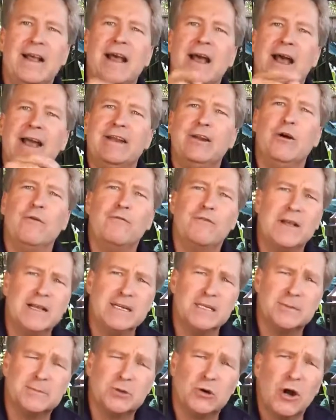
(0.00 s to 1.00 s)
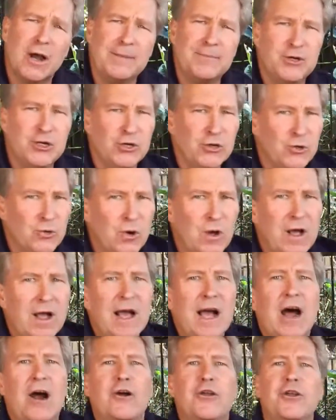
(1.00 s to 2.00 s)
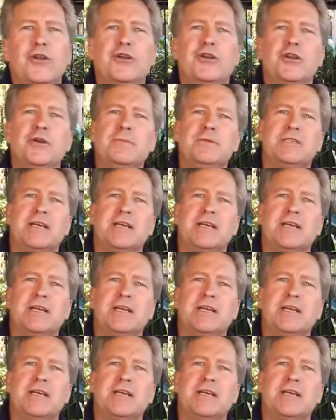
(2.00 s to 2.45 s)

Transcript: Hey, don't forget to subscribe to our YouTube